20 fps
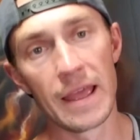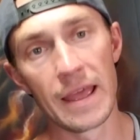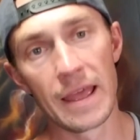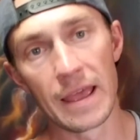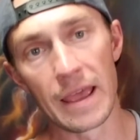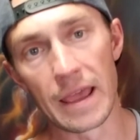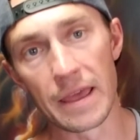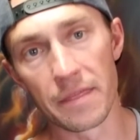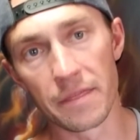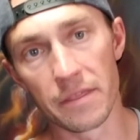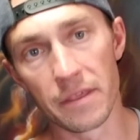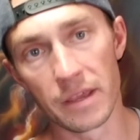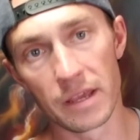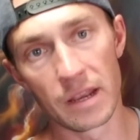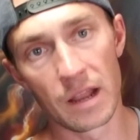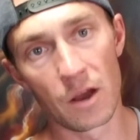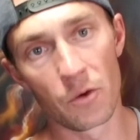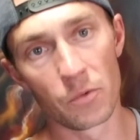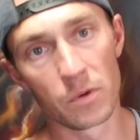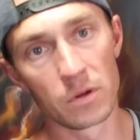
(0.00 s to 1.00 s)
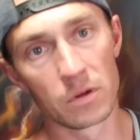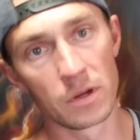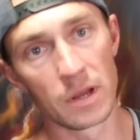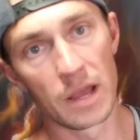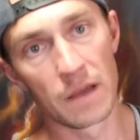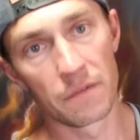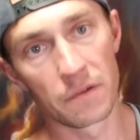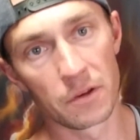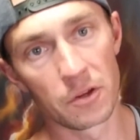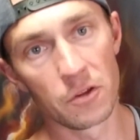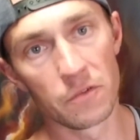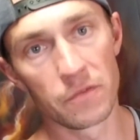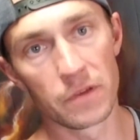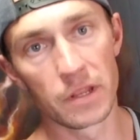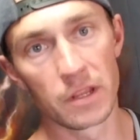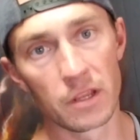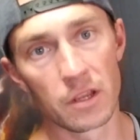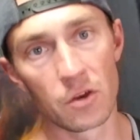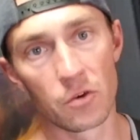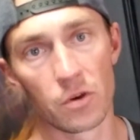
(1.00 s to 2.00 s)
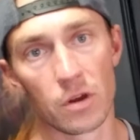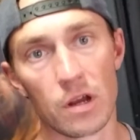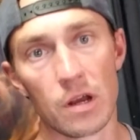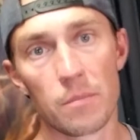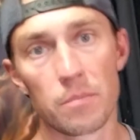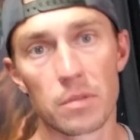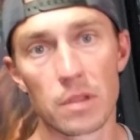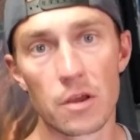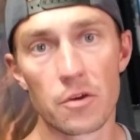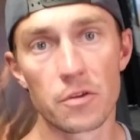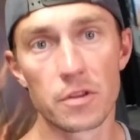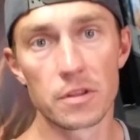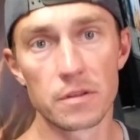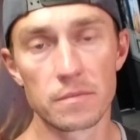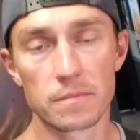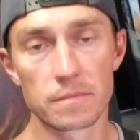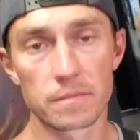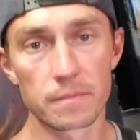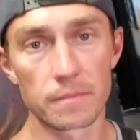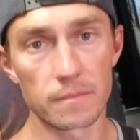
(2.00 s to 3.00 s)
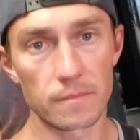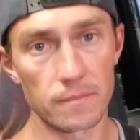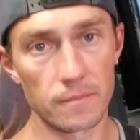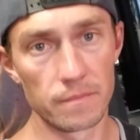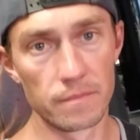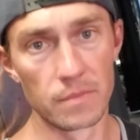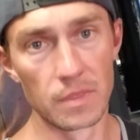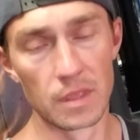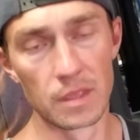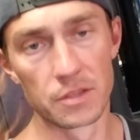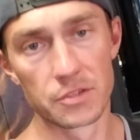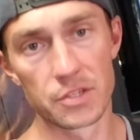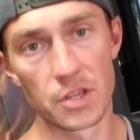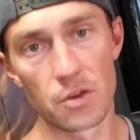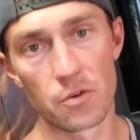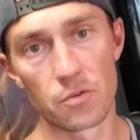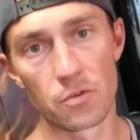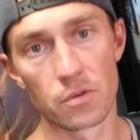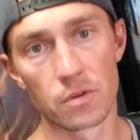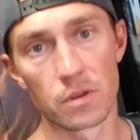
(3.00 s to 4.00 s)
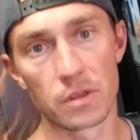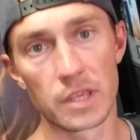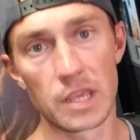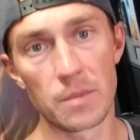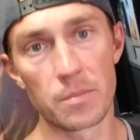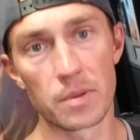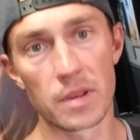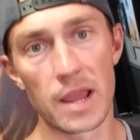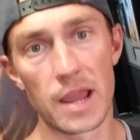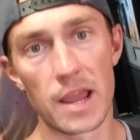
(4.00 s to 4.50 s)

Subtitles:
And then I will have a new video uploaded, so keep an eye